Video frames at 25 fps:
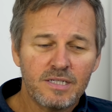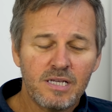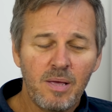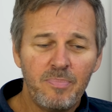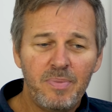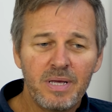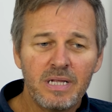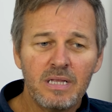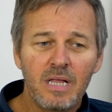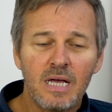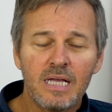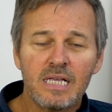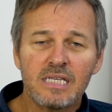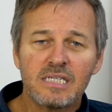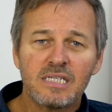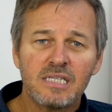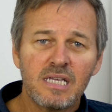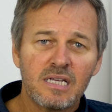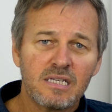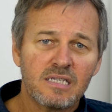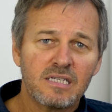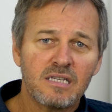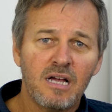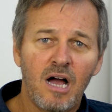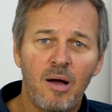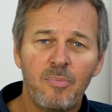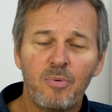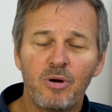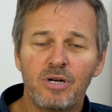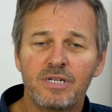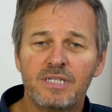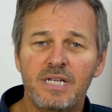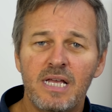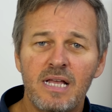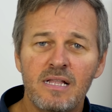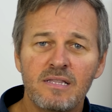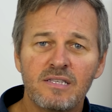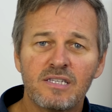something like a 6-stop or a
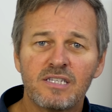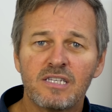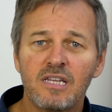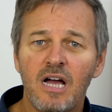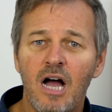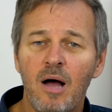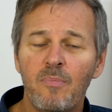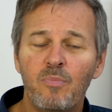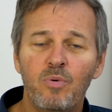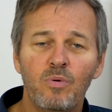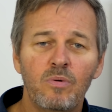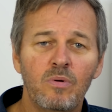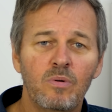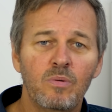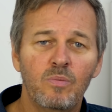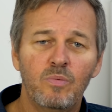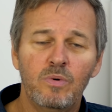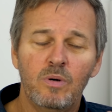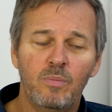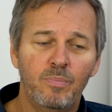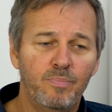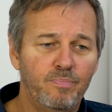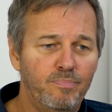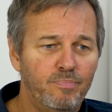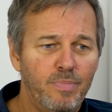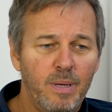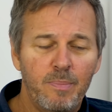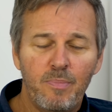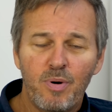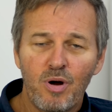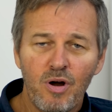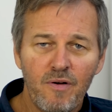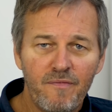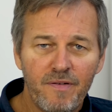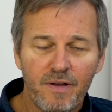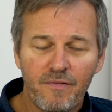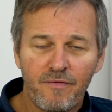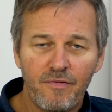10-stop will be
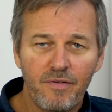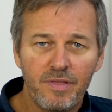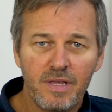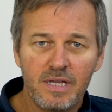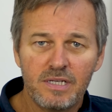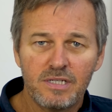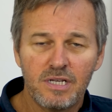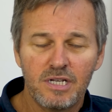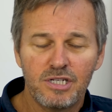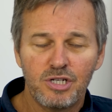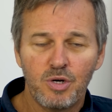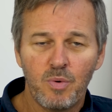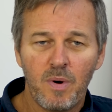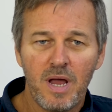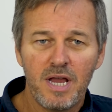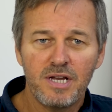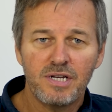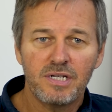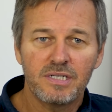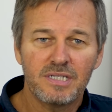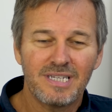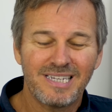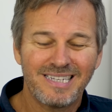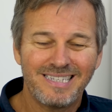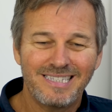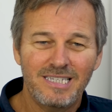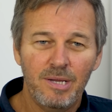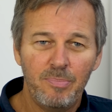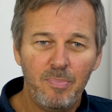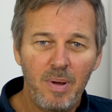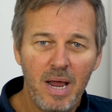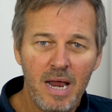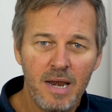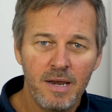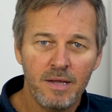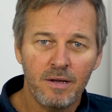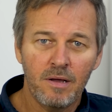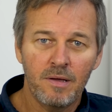perfect for these situations,
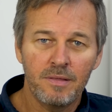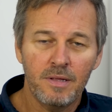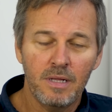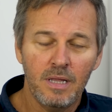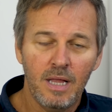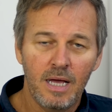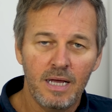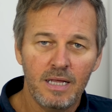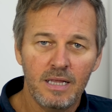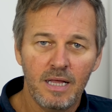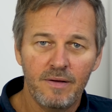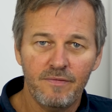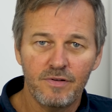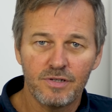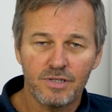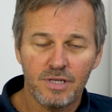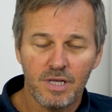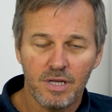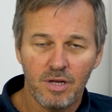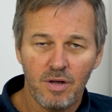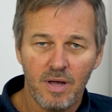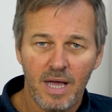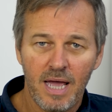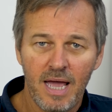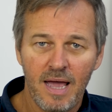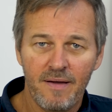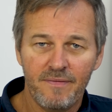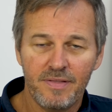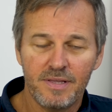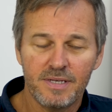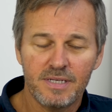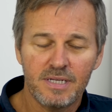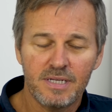depending on the light levels that you have at the